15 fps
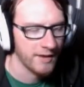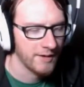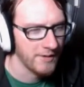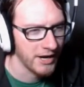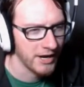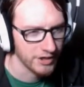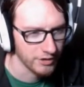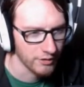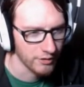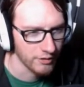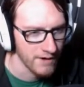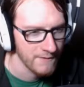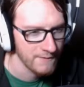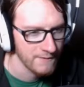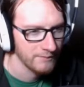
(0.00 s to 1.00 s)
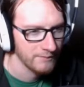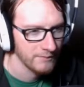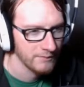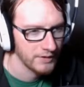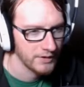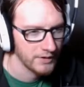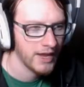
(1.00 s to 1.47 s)
I'm not sure,
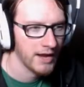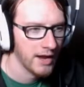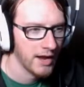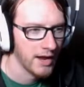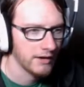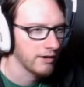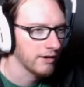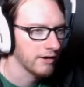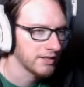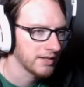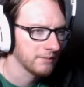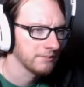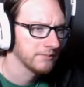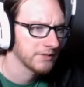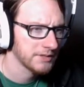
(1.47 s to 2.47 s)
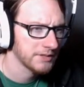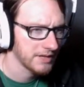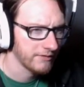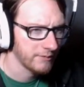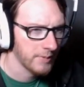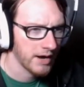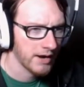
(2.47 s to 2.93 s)
but I heard some
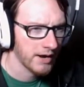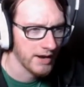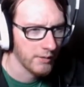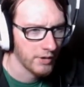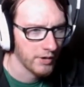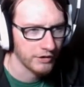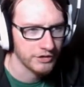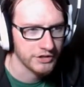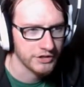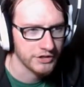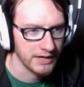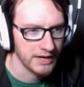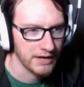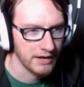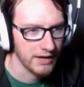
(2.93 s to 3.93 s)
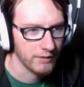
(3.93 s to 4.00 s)
stuff about it and I want to go check it out.